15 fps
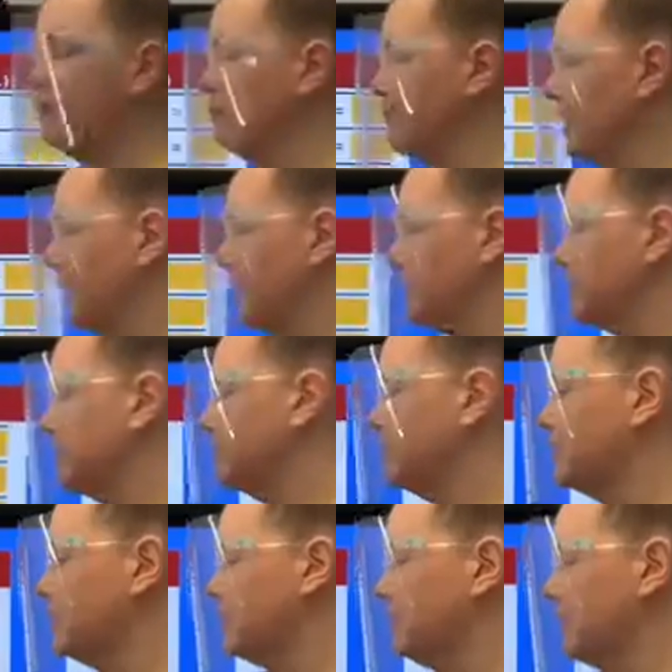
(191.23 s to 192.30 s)
plus
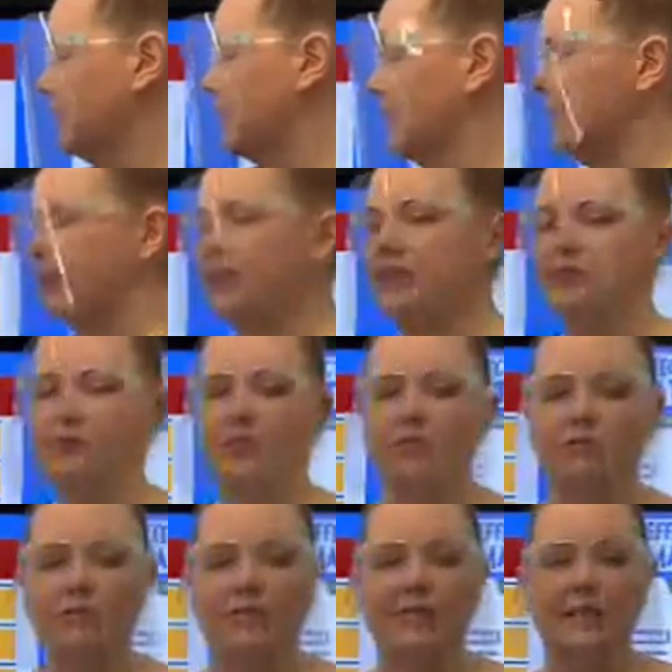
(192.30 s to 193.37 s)
something is
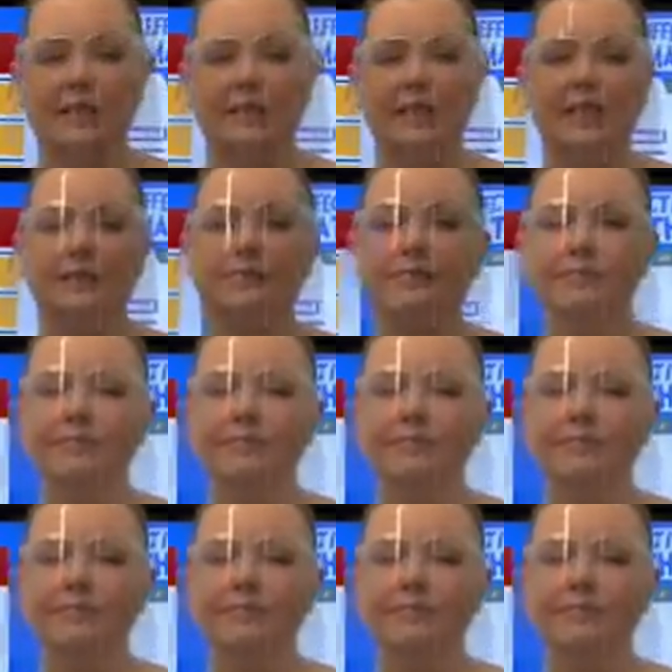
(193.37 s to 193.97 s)
360.